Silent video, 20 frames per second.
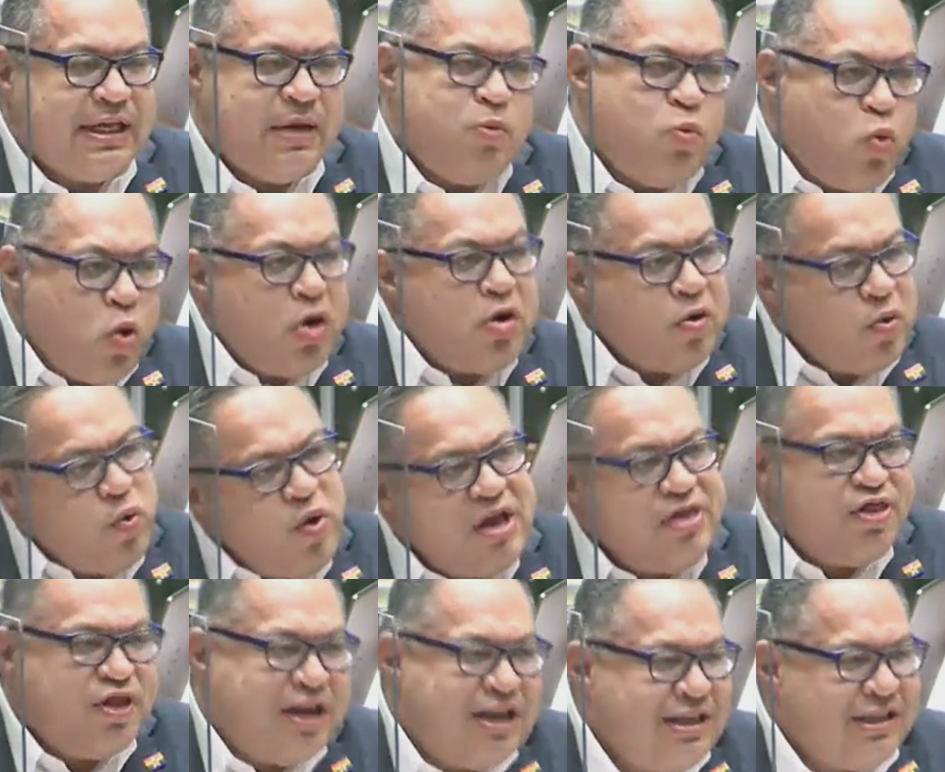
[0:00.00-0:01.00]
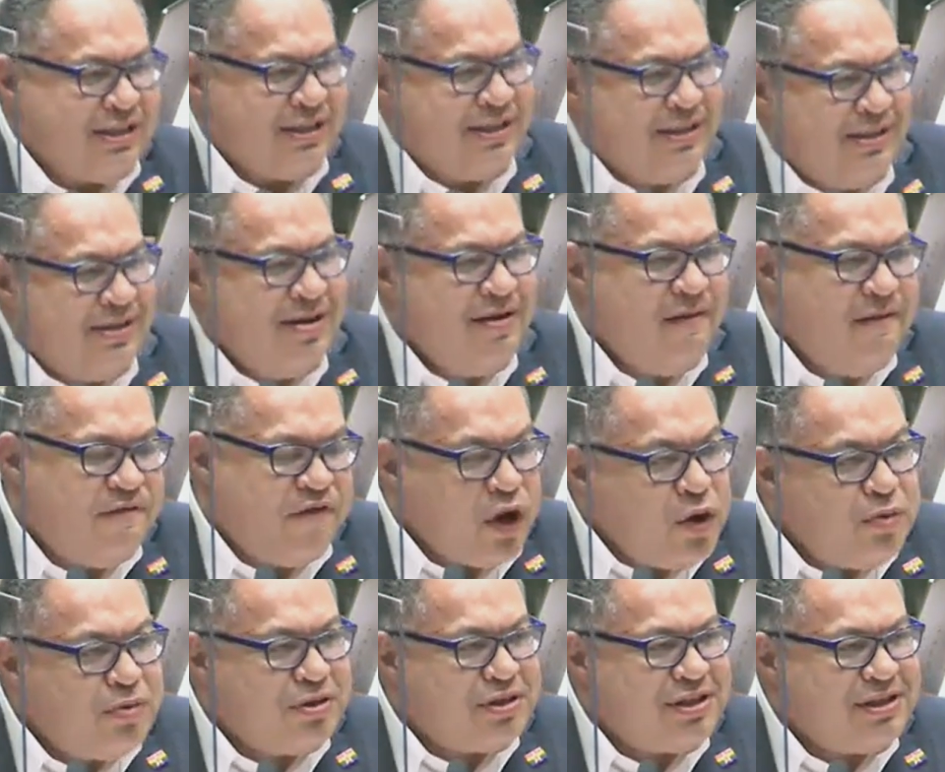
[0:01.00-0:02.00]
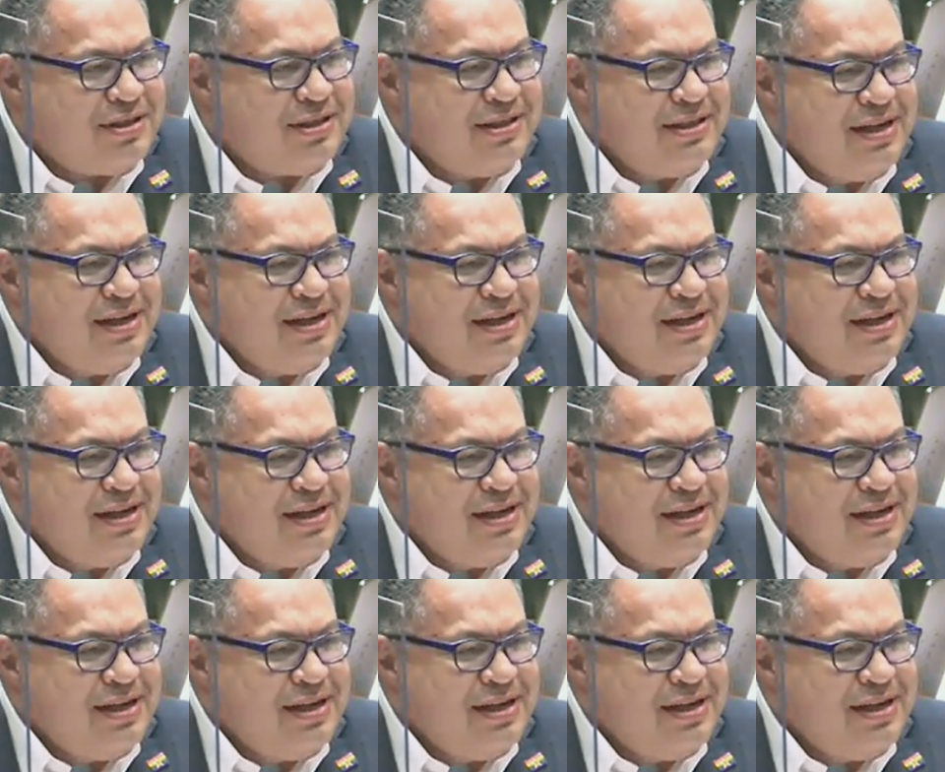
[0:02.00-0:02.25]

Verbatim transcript: work with us folks,